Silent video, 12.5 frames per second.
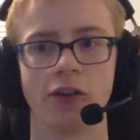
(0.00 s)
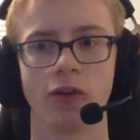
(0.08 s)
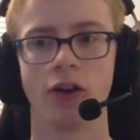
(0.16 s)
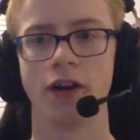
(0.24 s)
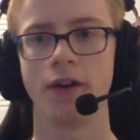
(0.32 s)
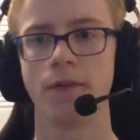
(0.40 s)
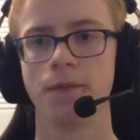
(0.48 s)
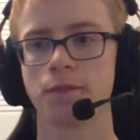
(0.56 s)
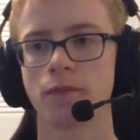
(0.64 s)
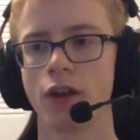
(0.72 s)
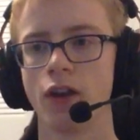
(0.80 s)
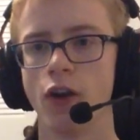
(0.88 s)
on
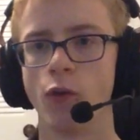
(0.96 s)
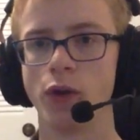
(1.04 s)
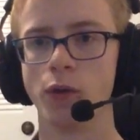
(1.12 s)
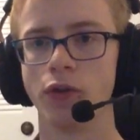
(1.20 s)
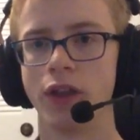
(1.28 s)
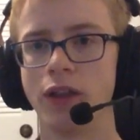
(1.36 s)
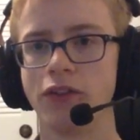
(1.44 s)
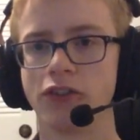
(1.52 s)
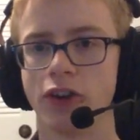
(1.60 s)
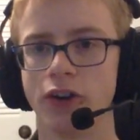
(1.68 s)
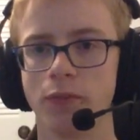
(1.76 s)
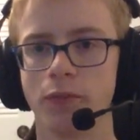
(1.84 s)
we will then
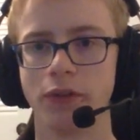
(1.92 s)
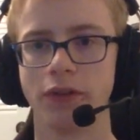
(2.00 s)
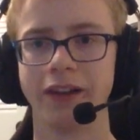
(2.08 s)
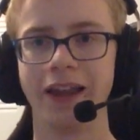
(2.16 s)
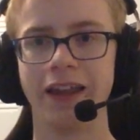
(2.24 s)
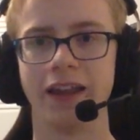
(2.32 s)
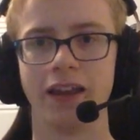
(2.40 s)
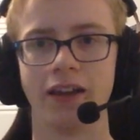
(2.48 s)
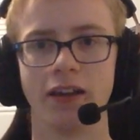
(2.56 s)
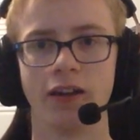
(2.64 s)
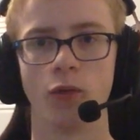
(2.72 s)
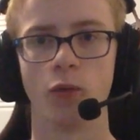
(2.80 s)
start playing
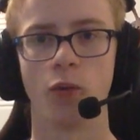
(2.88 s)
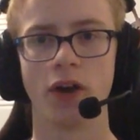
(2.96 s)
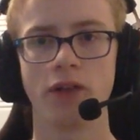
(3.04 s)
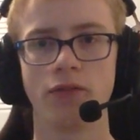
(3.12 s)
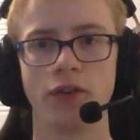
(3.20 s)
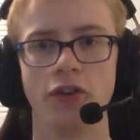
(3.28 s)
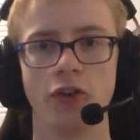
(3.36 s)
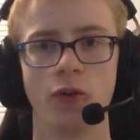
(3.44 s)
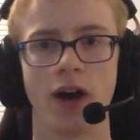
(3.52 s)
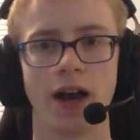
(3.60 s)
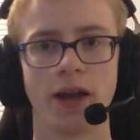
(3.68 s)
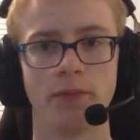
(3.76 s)
one of the new
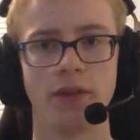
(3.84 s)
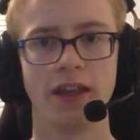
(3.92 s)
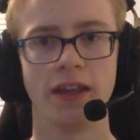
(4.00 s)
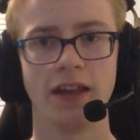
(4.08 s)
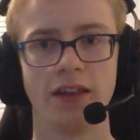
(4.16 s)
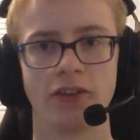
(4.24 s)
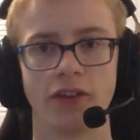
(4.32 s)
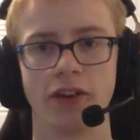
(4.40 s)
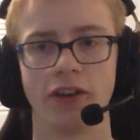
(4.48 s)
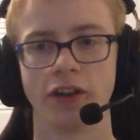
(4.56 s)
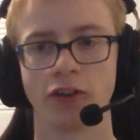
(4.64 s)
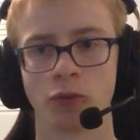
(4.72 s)
IPs or
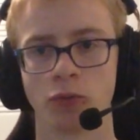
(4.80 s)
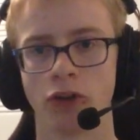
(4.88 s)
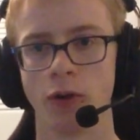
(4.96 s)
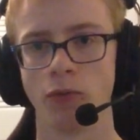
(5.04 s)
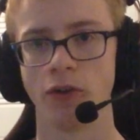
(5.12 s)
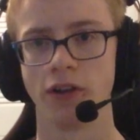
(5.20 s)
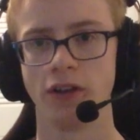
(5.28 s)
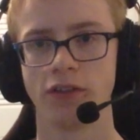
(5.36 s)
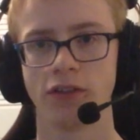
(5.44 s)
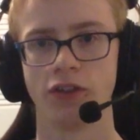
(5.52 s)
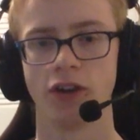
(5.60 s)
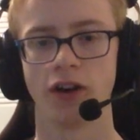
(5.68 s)
intellectual
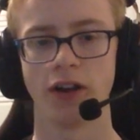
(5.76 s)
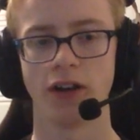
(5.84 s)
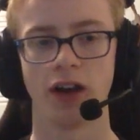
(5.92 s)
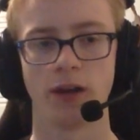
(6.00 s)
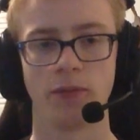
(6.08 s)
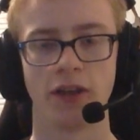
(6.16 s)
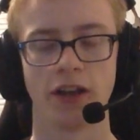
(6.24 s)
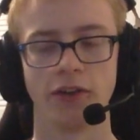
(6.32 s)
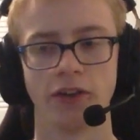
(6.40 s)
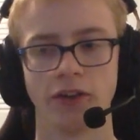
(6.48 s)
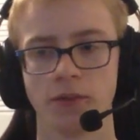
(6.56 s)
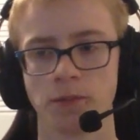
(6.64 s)
properties, not IP
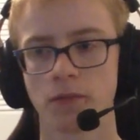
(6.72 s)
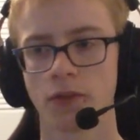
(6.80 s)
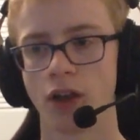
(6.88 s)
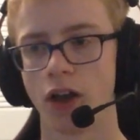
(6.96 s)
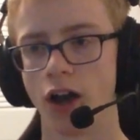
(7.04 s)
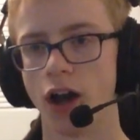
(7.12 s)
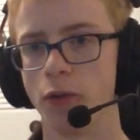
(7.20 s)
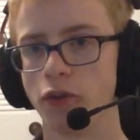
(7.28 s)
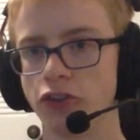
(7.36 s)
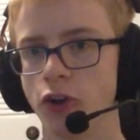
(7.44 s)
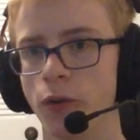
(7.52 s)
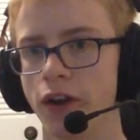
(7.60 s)
address, we're
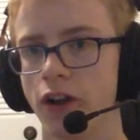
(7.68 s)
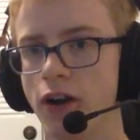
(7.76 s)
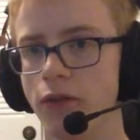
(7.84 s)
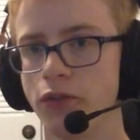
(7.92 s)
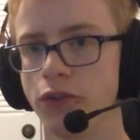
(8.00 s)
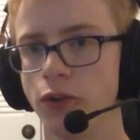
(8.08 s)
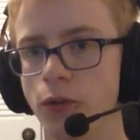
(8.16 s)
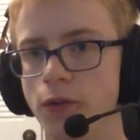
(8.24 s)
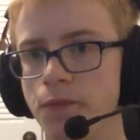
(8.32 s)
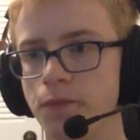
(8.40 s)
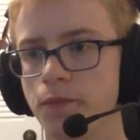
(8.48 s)
showing off soon.